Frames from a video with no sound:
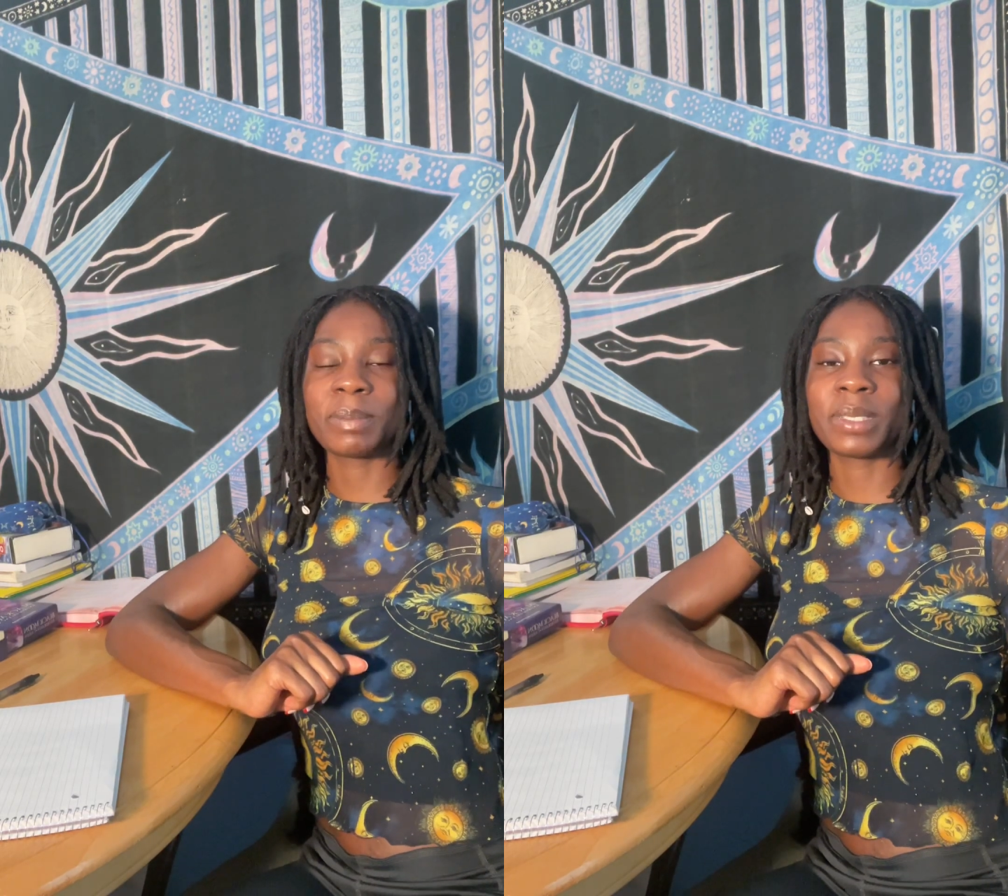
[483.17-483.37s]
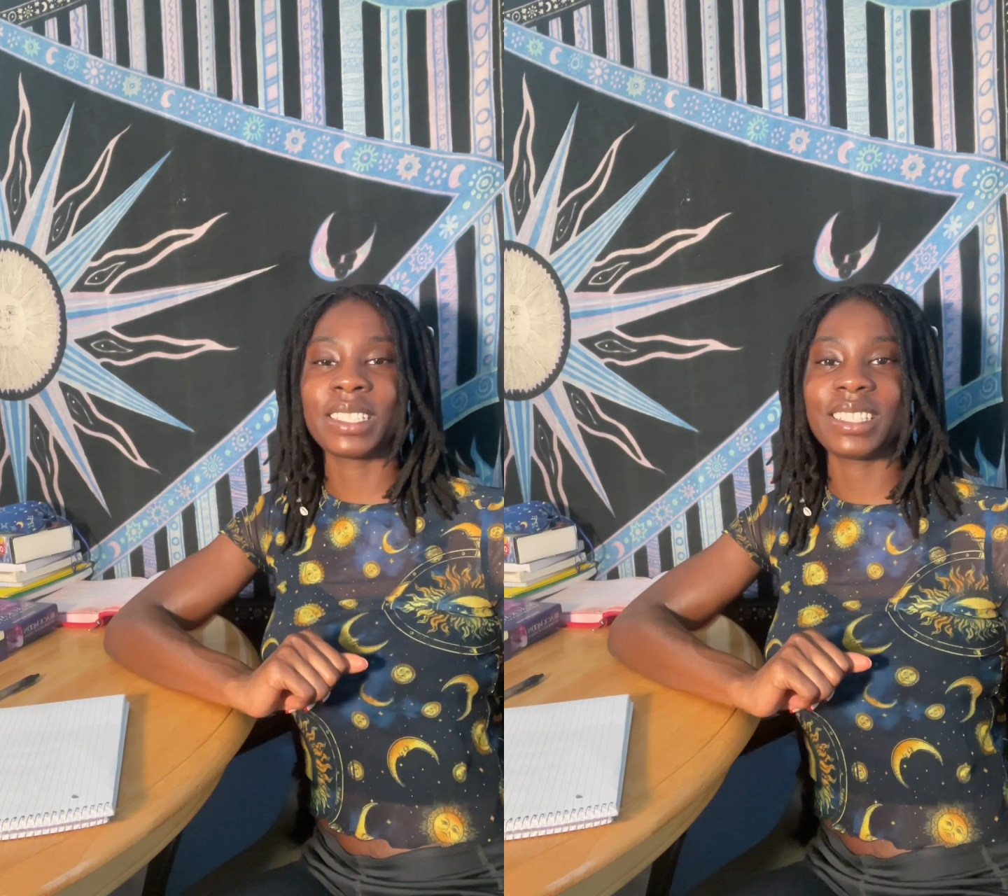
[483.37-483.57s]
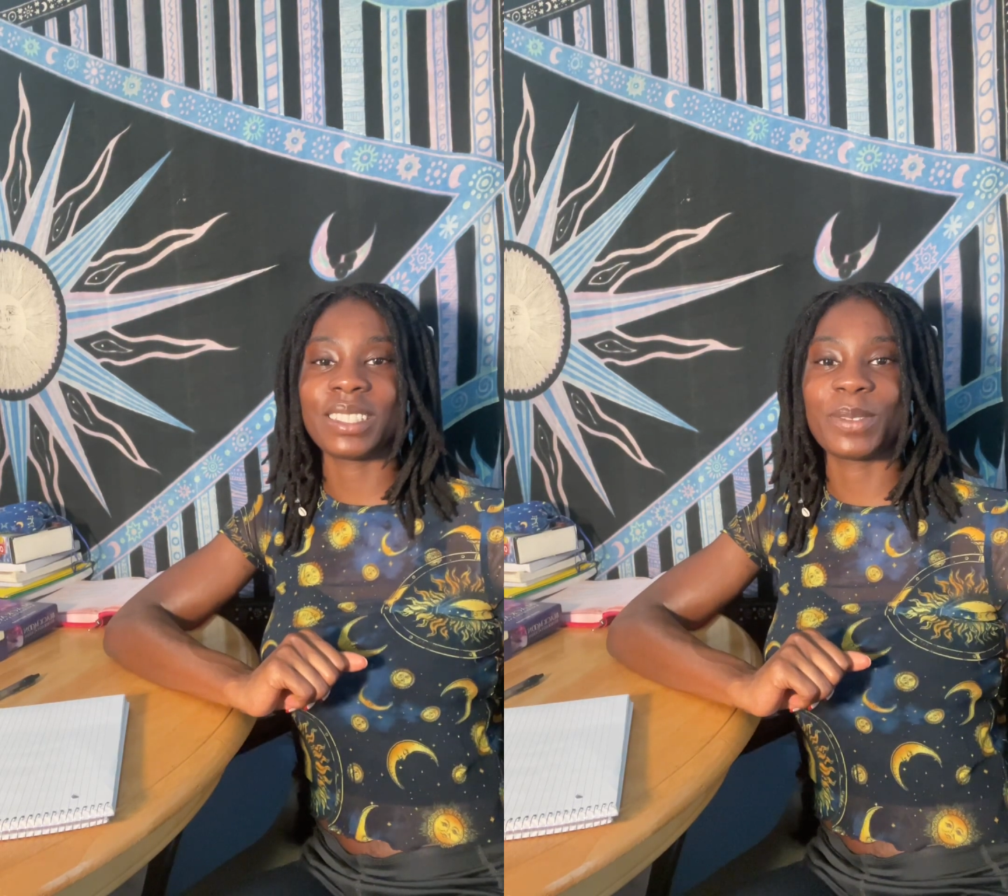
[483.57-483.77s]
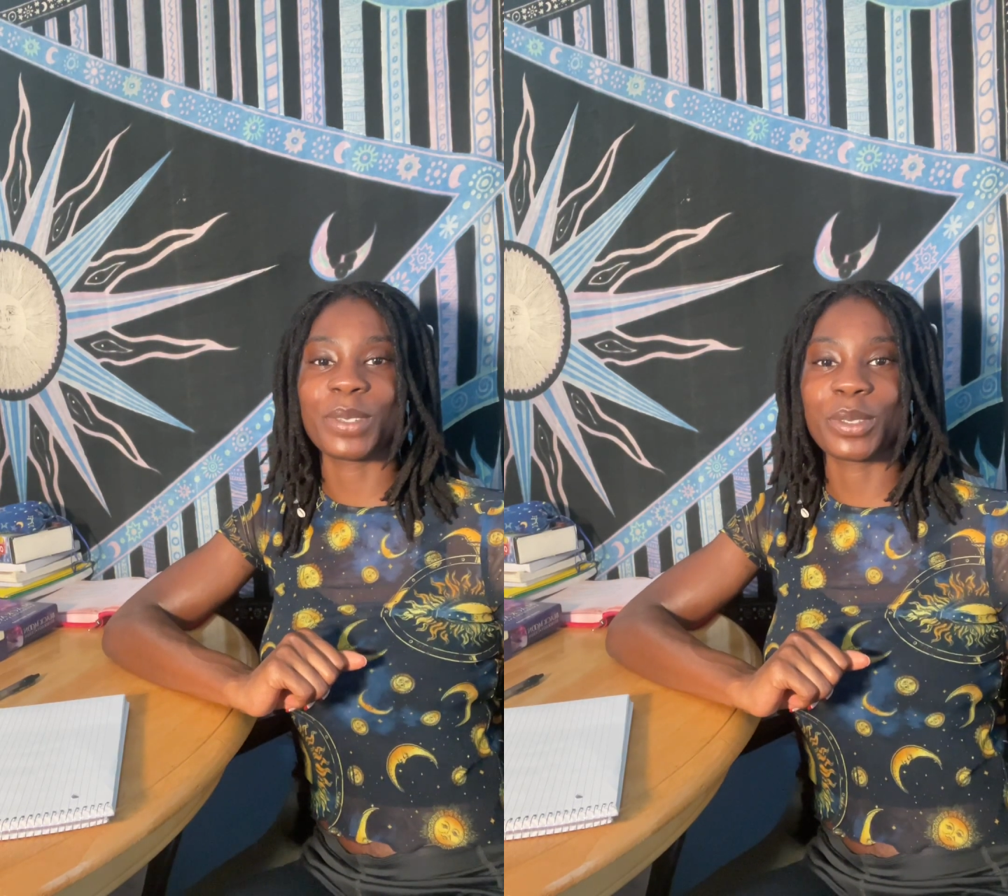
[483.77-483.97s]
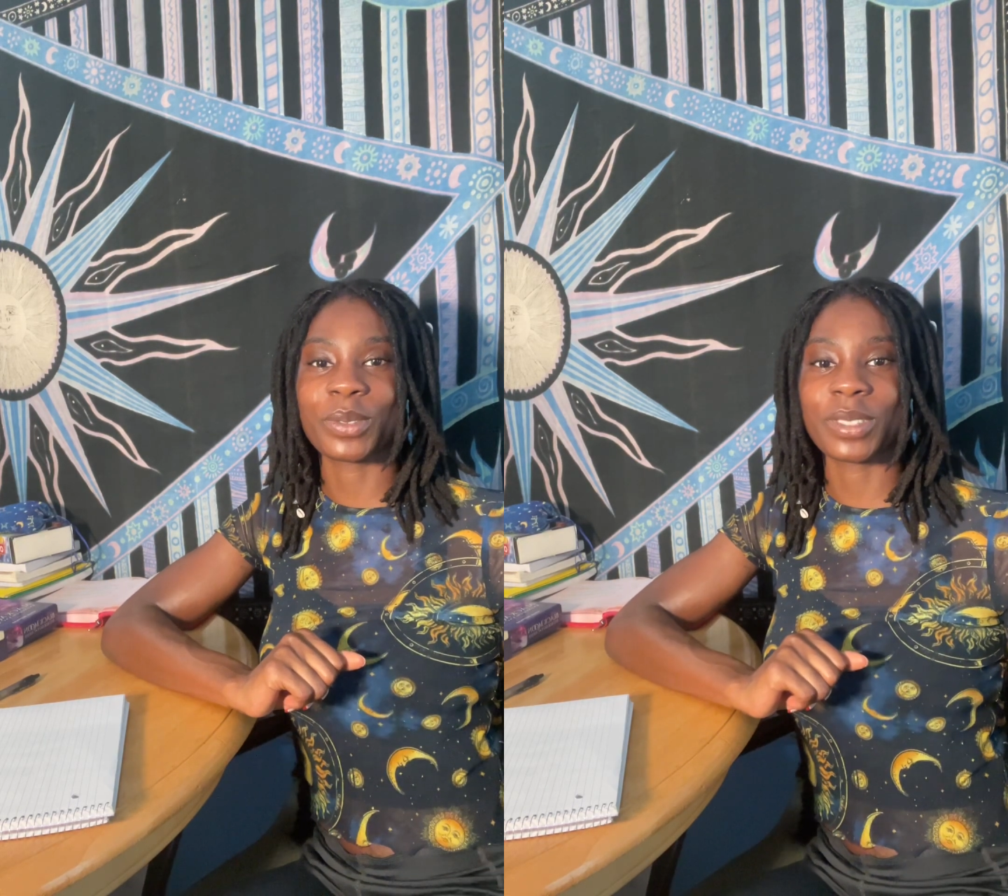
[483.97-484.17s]
please feel
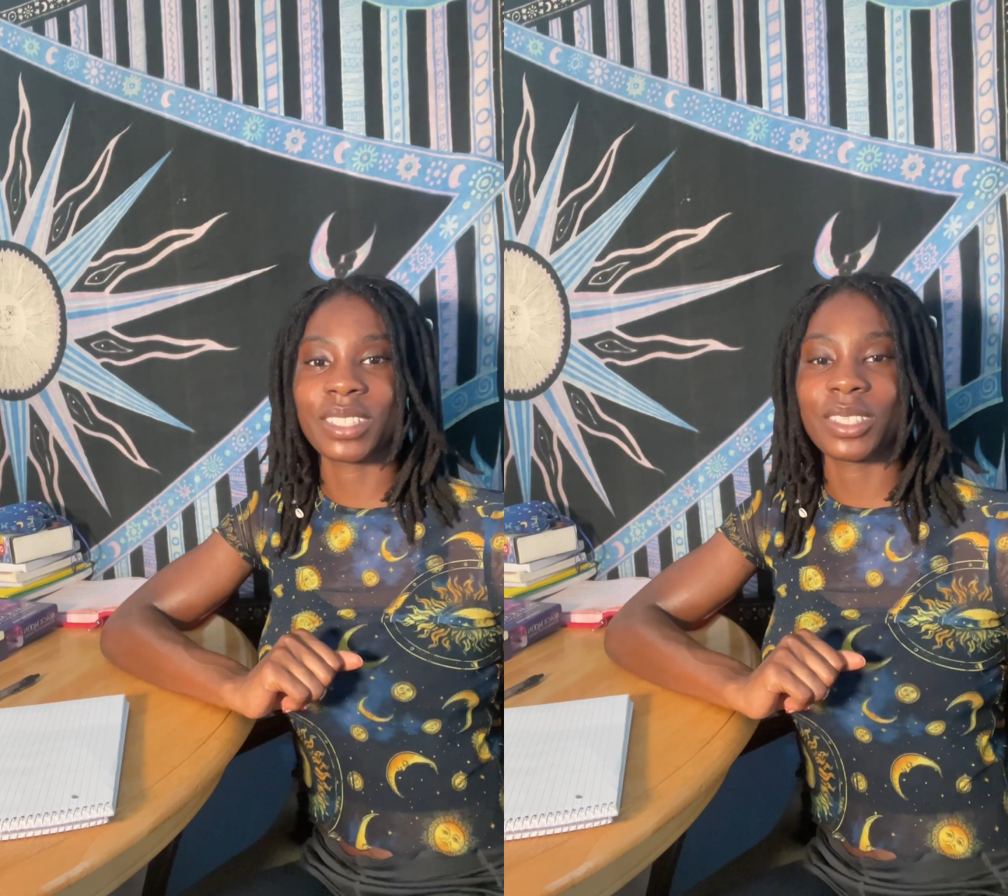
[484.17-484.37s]
free